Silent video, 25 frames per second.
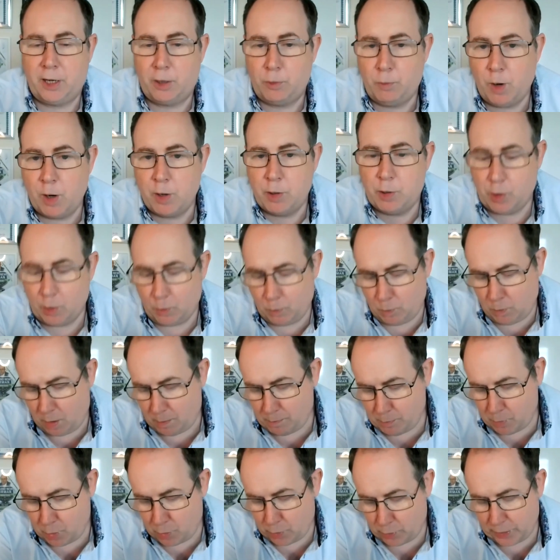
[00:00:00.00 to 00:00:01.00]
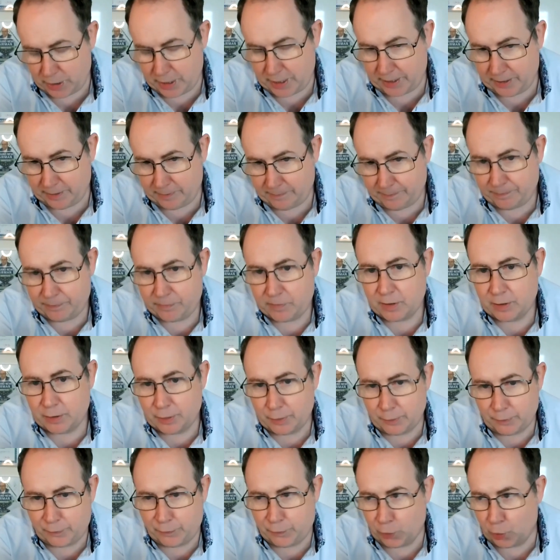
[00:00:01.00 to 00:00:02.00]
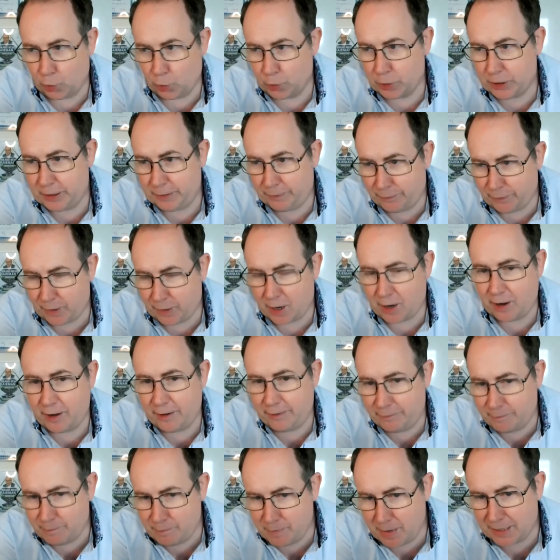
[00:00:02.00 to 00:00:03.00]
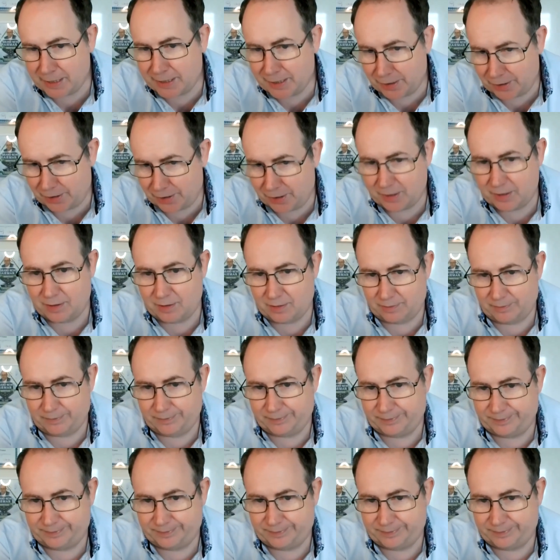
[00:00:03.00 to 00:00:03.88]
I woke up one morning to 45 messages.